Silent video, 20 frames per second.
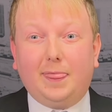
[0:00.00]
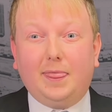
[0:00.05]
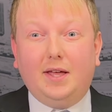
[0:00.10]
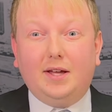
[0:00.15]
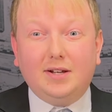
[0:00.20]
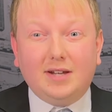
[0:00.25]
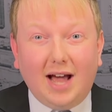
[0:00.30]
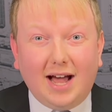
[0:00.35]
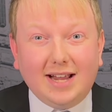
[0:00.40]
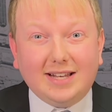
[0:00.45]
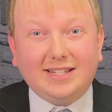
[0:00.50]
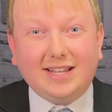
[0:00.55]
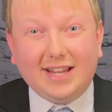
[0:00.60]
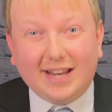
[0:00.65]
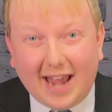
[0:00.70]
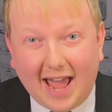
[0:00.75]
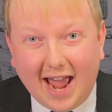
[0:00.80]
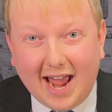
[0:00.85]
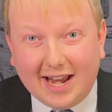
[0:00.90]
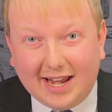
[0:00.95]

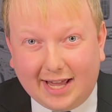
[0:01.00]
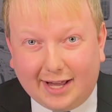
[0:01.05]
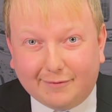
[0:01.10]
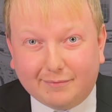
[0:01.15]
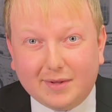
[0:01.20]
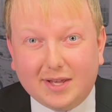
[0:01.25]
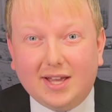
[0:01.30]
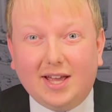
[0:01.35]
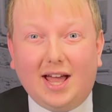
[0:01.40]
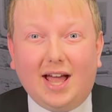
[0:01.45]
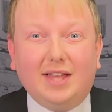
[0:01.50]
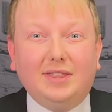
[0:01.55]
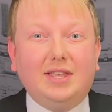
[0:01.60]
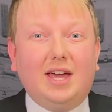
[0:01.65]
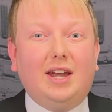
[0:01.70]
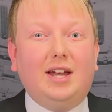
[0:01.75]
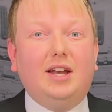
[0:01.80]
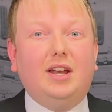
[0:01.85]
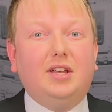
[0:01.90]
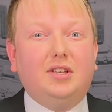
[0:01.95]
1980. And
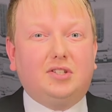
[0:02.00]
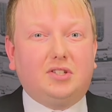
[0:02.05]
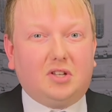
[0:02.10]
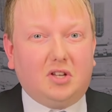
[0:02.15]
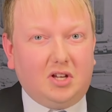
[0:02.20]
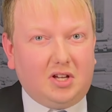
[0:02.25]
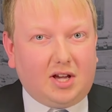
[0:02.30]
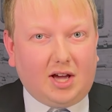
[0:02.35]
then it